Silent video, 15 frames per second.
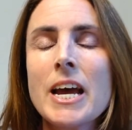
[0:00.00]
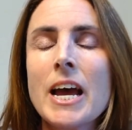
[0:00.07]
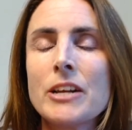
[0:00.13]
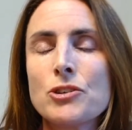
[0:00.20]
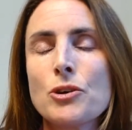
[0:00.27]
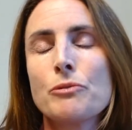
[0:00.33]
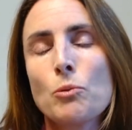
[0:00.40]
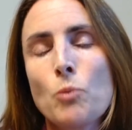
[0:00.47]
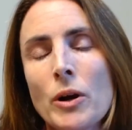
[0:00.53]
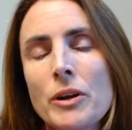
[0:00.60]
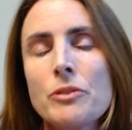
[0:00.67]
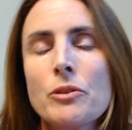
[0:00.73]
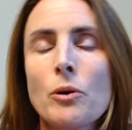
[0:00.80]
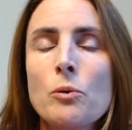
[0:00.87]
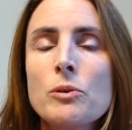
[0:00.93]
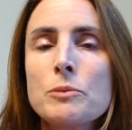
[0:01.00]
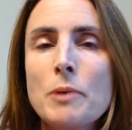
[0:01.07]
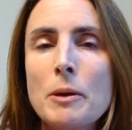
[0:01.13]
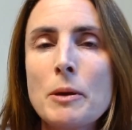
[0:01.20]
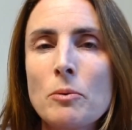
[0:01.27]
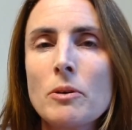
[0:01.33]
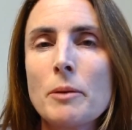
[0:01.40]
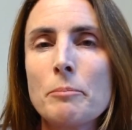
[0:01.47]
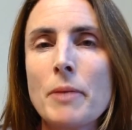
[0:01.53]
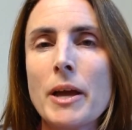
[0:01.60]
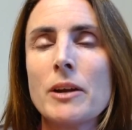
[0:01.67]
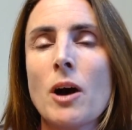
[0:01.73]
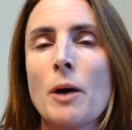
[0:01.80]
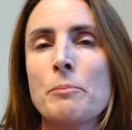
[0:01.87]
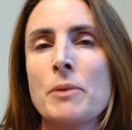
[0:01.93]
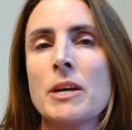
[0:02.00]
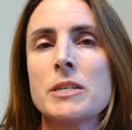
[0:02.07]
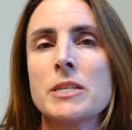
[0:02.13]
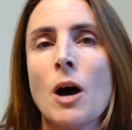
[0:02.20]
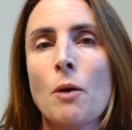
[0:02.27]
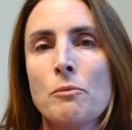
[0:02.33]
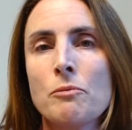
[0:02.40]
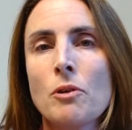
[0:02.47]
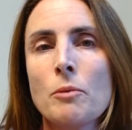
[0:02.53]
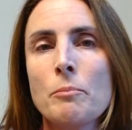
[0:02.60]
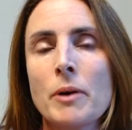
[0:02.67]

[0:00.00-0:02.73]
And so if you're one of those people, it may not be as helpful.